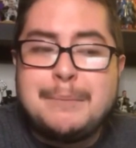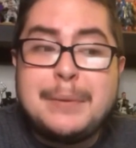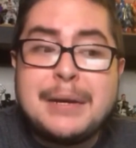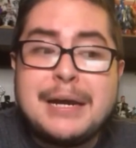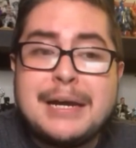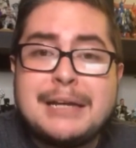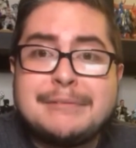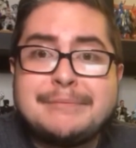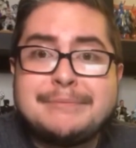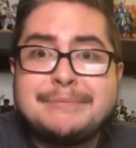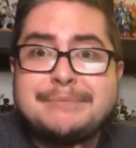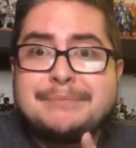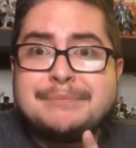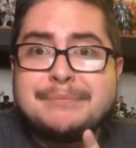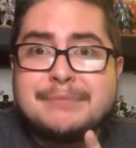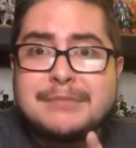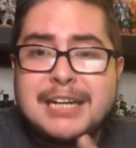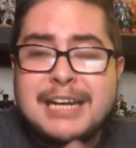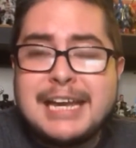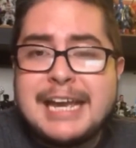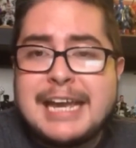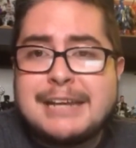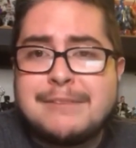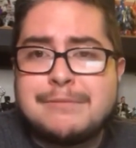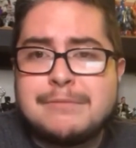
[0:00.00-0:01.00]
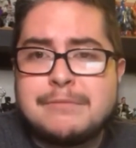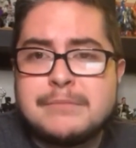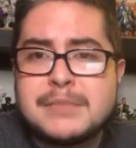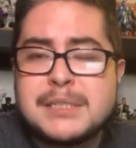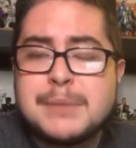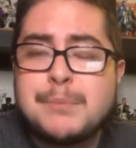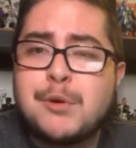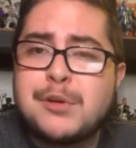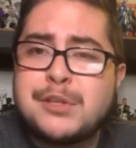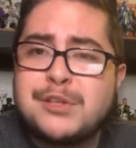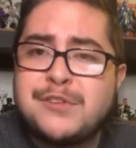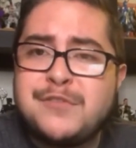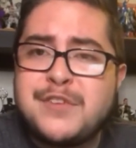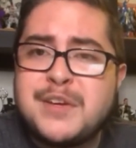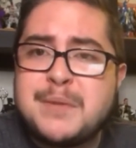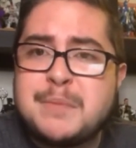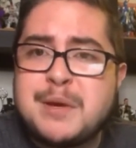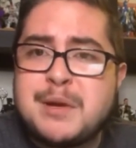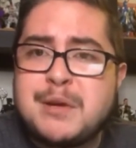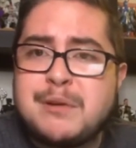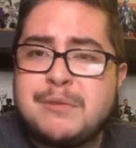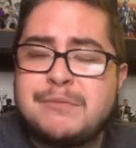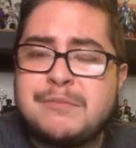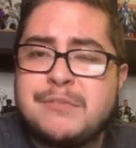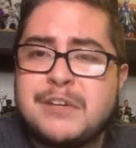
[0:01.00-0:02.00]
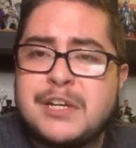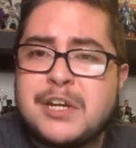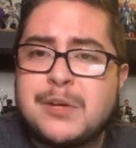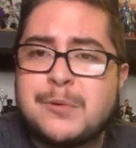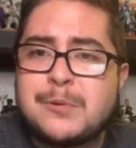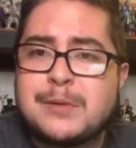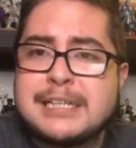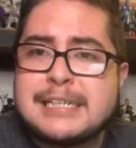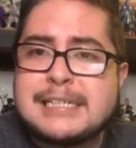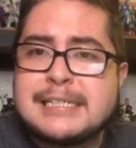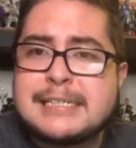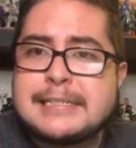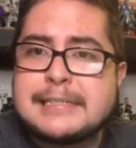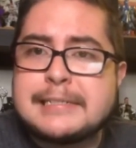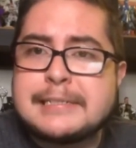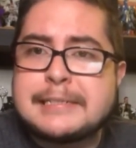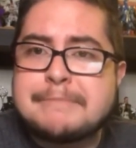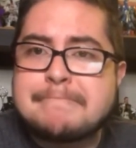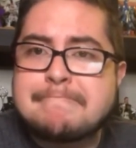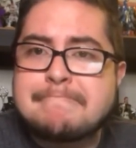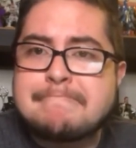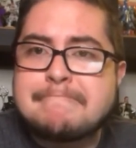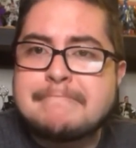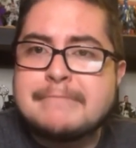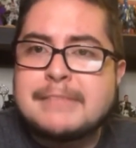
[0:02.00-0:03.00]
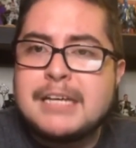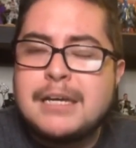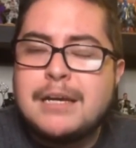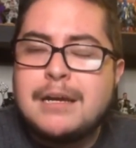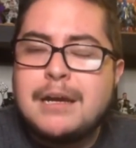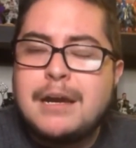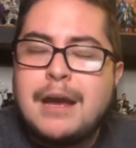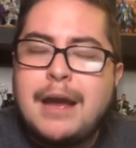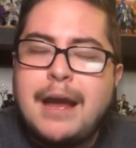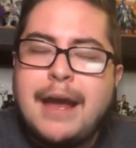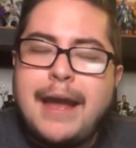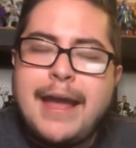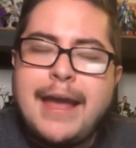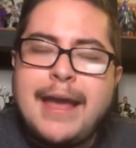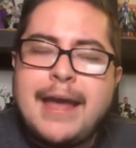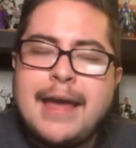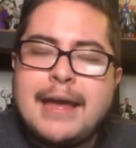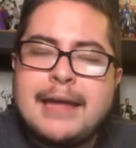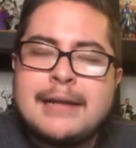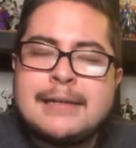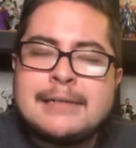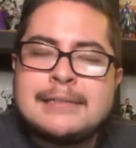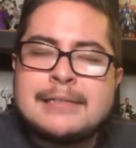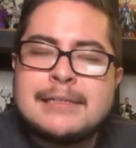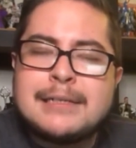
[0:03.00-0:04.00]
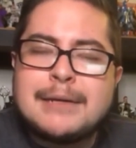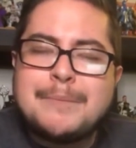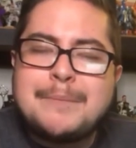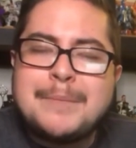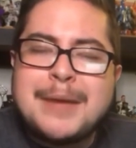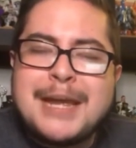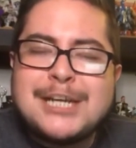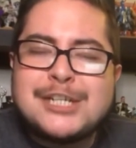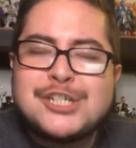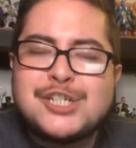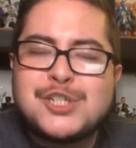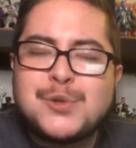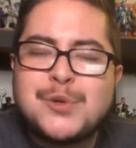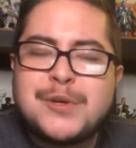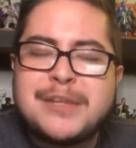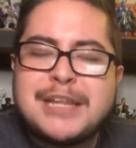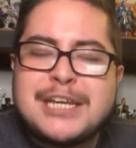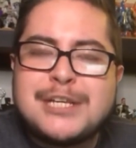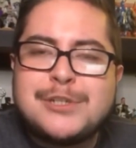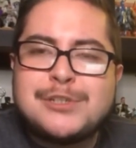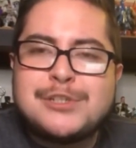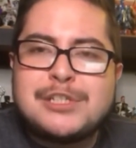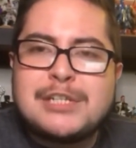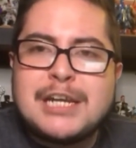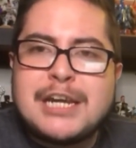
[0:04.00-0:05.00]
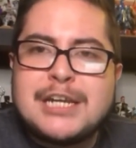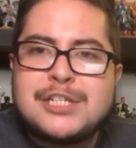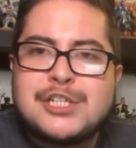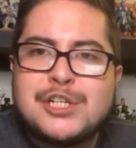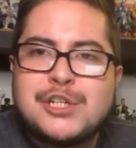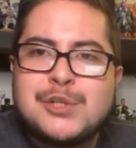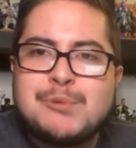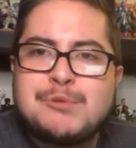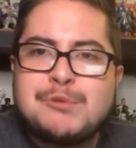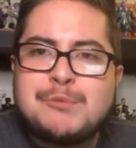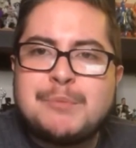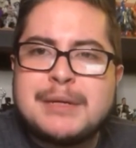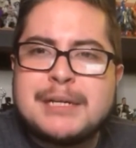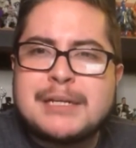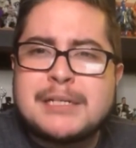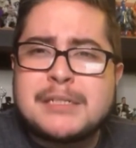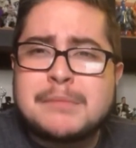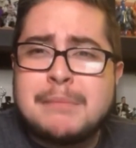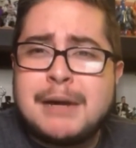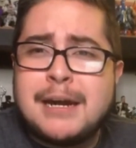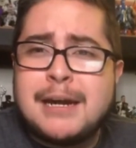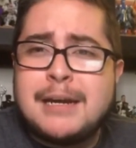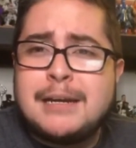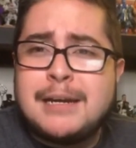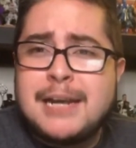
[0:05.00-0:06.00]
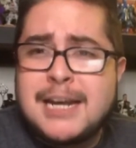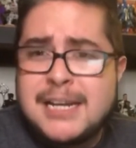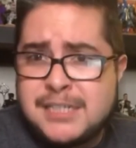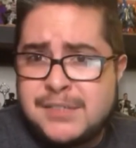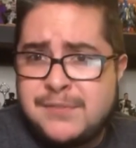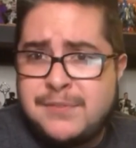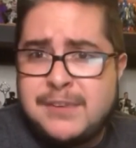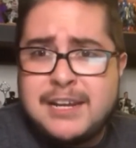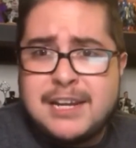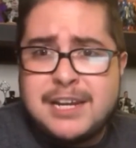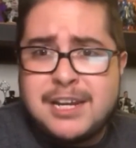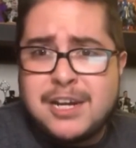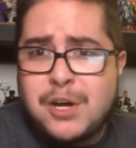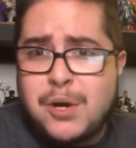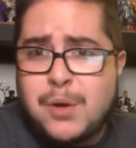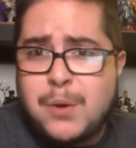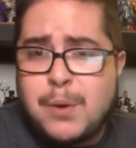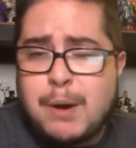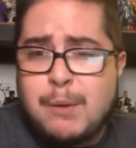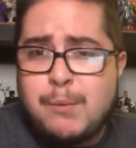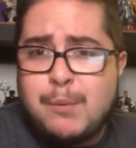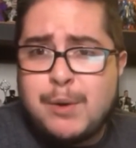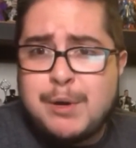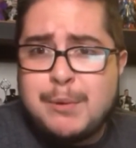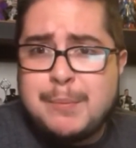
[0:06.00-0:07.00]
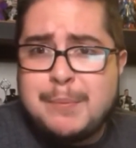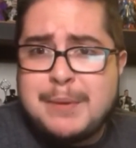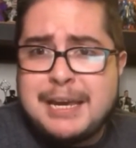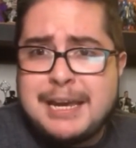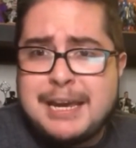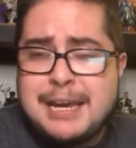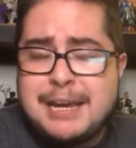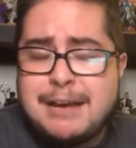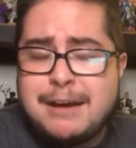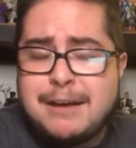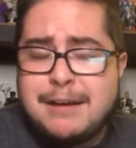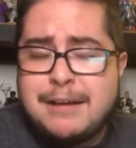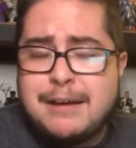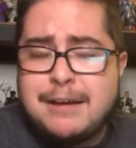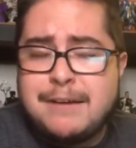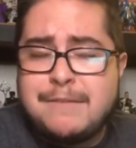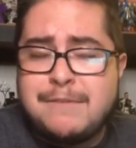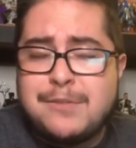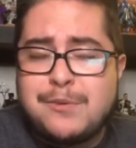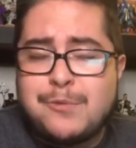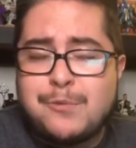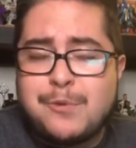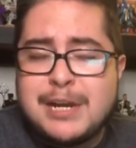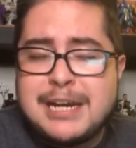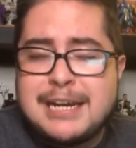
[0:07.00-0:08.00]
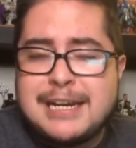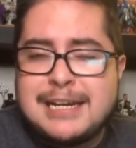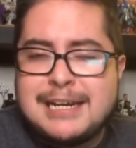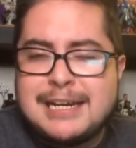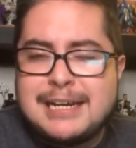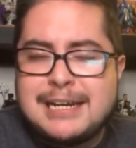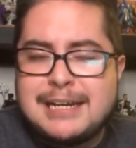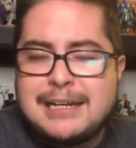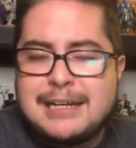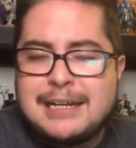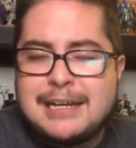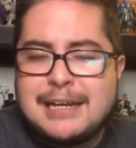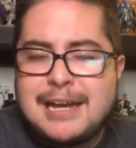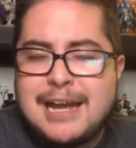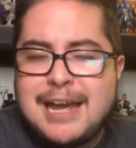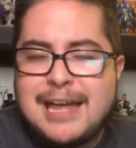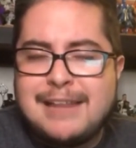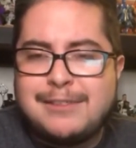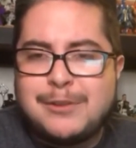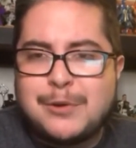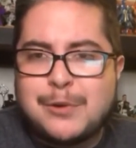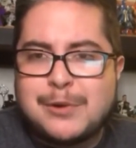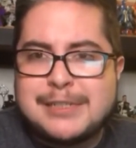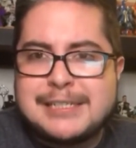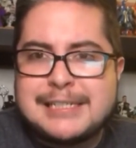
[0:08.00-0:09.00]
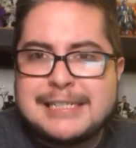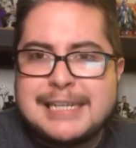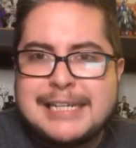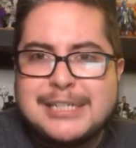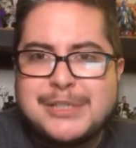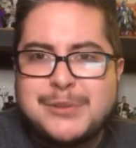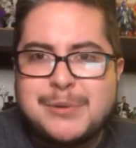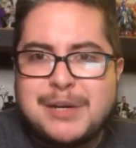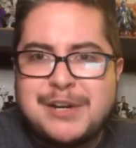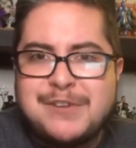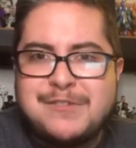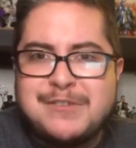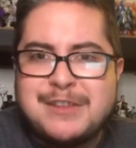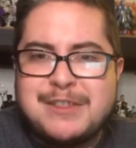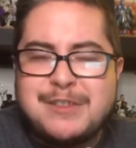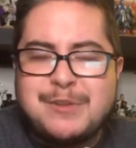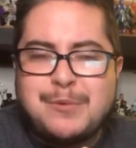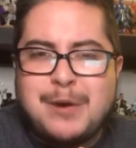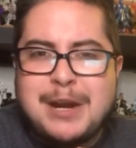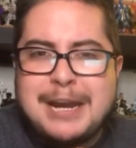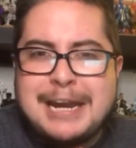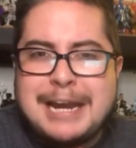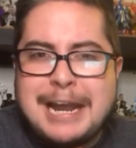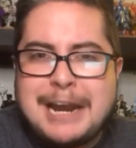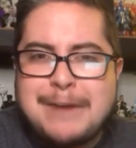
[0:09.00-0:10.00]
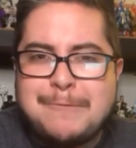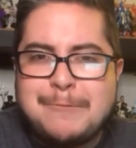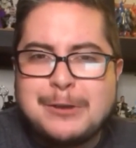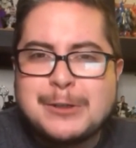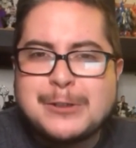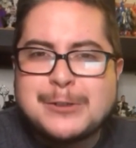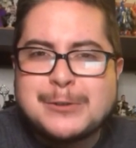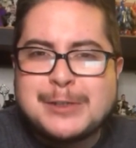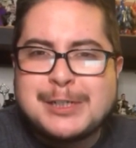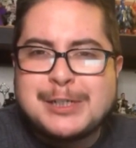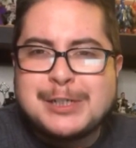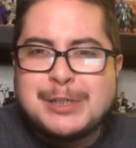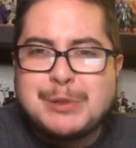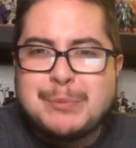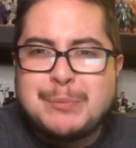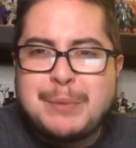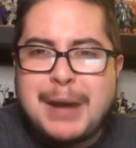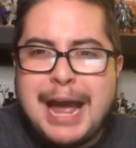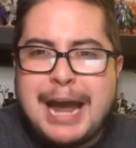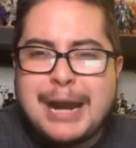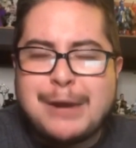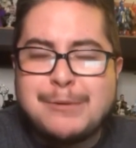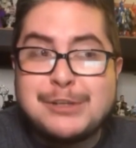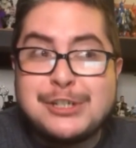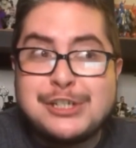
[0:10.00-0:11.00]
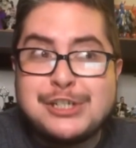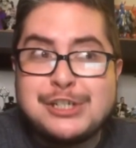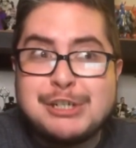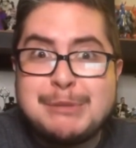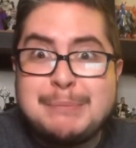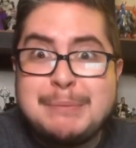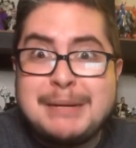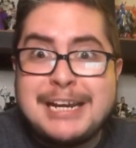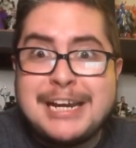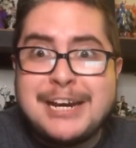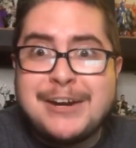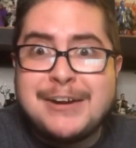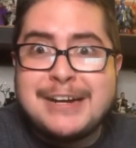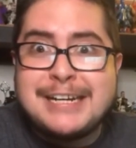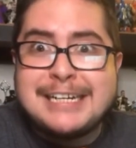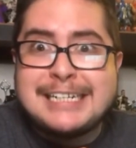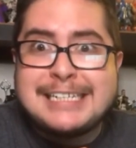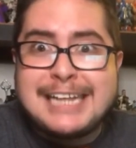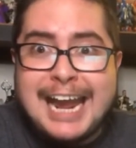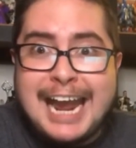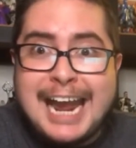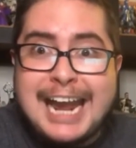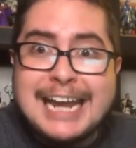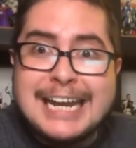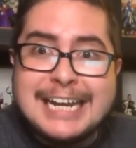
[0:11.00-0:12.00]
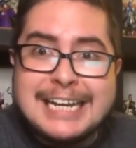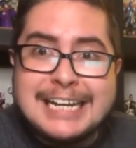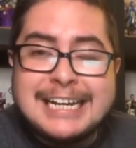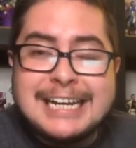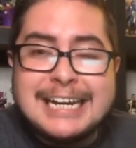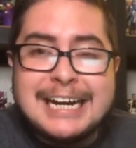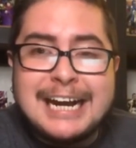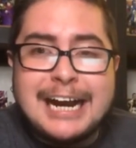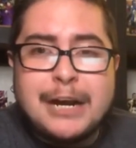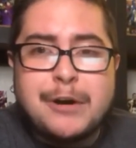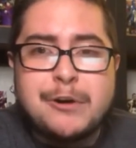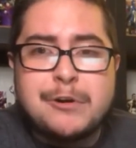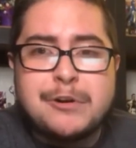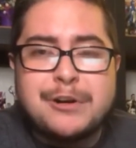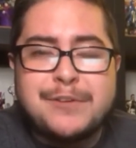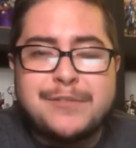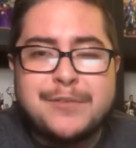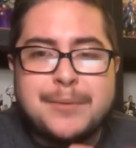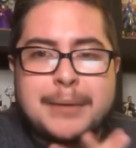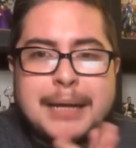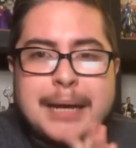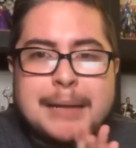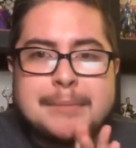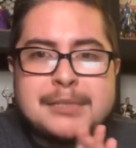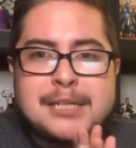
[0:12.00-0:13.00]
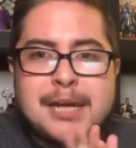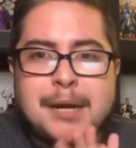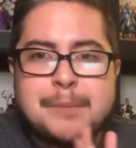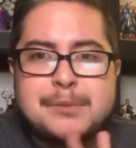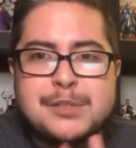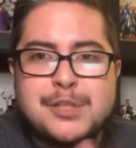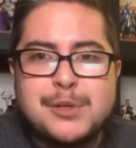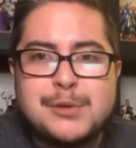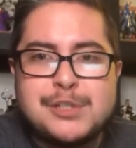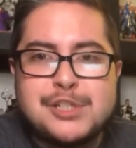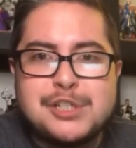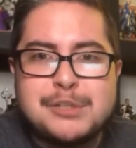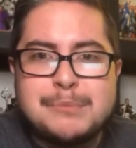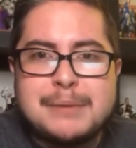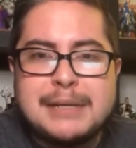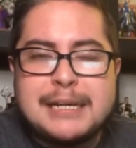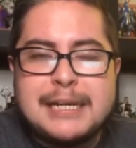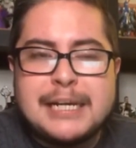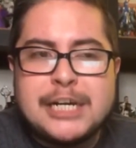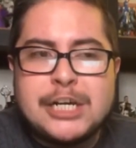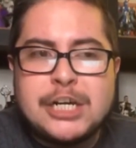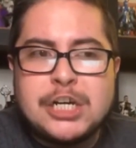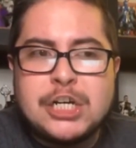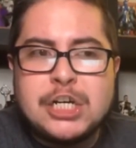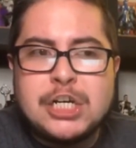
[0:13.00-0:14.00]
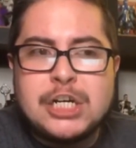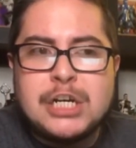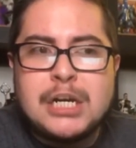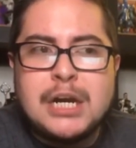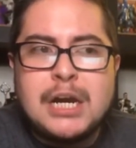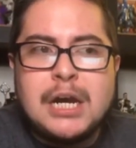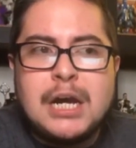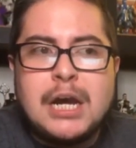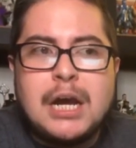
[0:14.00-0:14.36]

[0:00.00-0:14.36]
But again, support the female figure releases. And make sure that you stay tuned because my next video will be of the Rita and Lord Zed 25th Wedding Anniversary 2-pack, which should be here any day. I ordered it from GameStop, so it should be here.